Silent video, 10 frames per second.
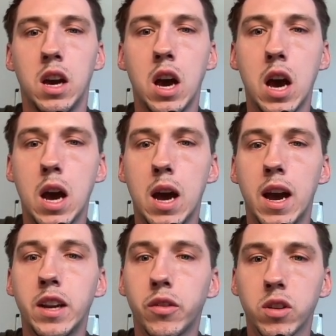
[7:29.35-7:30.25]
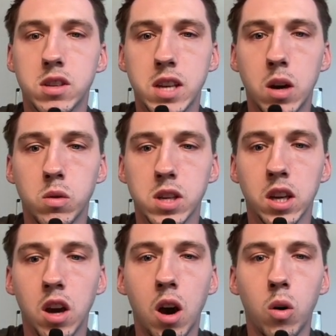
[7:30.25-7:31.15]
And you've got Sells
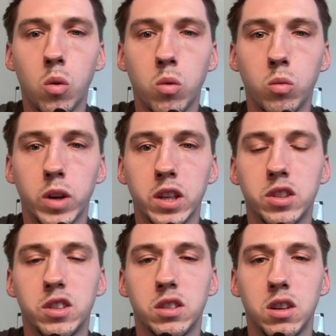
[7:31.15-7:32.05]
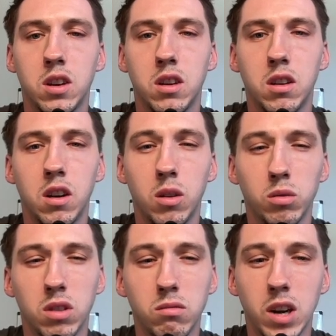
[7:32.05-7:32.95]
in goal, which I
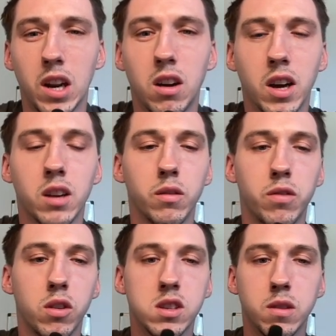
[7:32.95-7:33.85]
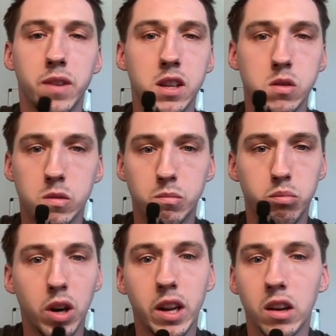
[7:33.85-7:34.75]
also really like. Forest defence was
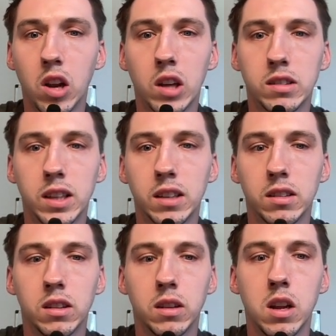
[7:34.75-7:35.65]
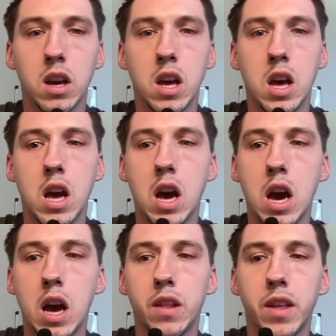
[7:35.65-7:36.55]
brilliant last season.
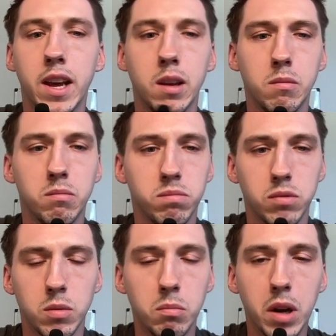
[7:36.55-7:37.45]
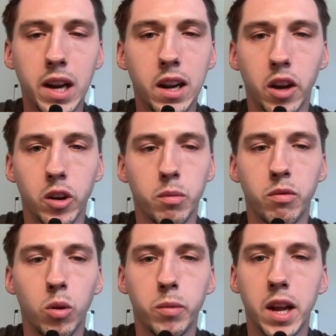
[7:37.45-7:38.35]
They completely
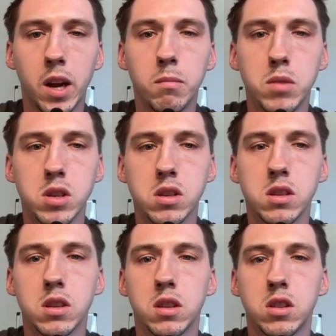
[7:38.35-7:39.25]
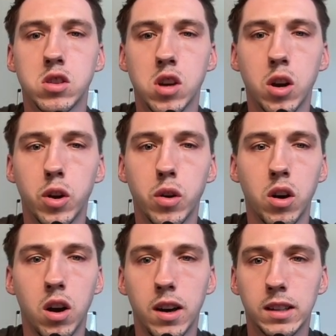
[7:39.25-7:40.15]
underperformed their numbers, so
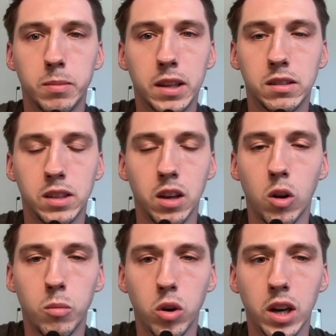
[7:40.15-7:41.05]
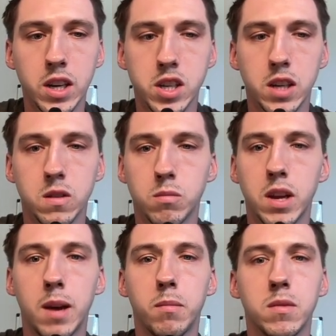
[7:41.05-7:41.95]
I expect to see a lot more clean sheets from
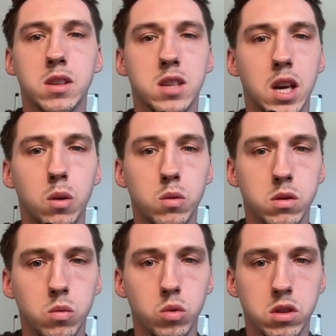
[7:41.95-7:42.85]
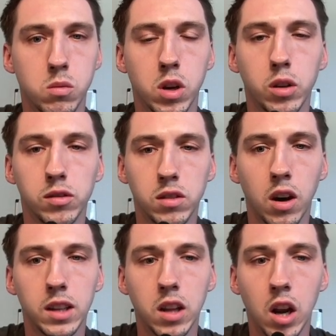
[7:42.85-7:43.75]
them. Sells was the one who
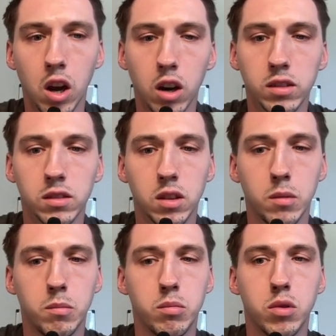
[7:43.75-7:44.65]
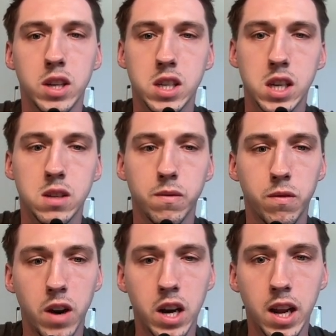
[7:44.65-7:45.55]
started the last pre-season
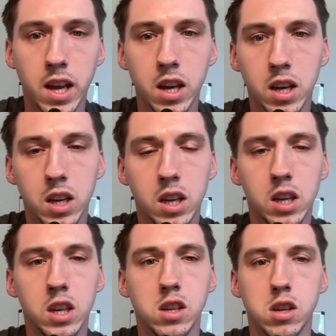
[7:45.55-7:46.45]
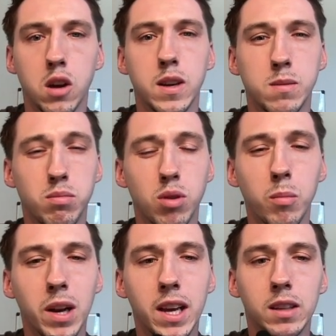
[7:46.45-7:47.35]
friendly, so it's
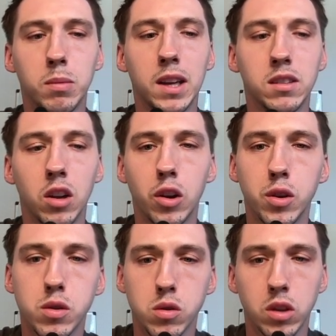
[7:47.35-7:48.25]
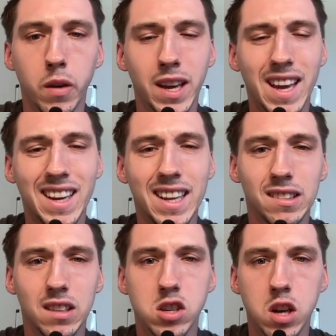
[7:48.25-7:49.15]
probably his place to lose, although again, he
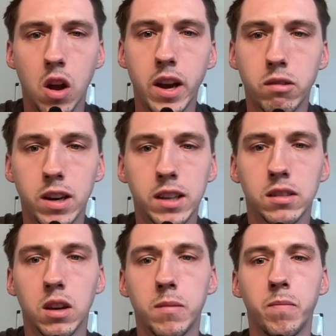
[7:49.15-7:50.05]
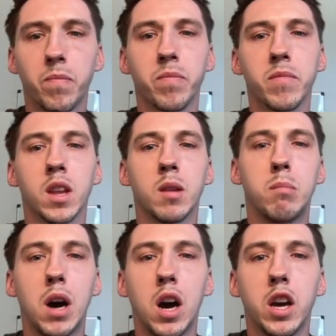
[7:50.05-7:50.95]
is a slight risk.
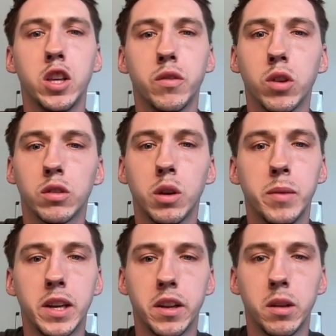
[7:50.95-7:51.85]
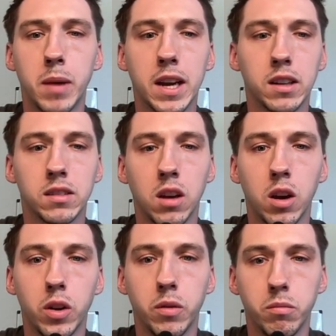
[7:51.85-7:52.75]
But you've got 2 million in the bank,
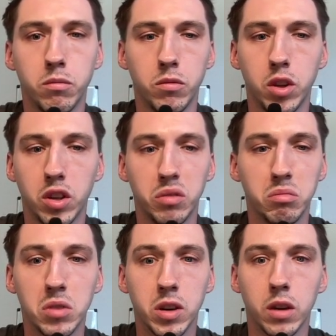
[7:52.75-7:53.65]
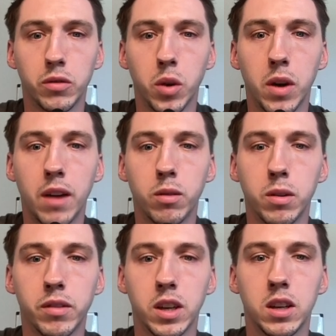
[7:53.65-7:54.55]
so you can kind of do whatever
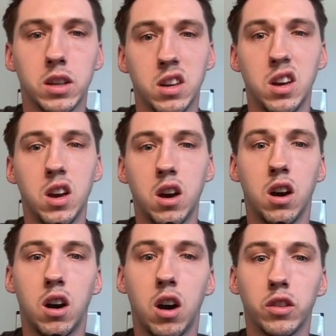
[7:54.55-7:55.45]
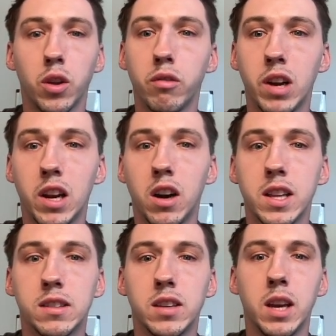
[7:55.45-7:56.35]
with it. I do really like
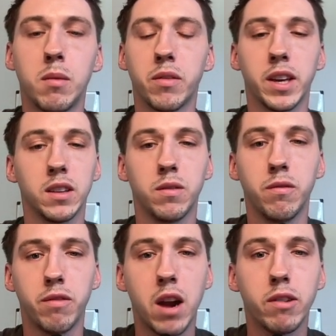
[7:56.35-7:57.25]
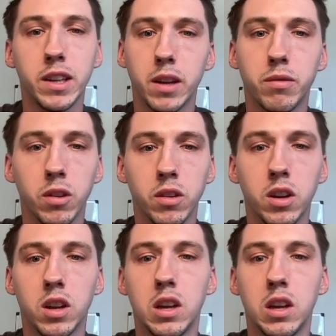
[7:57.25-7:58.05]
this team. I think it's very different.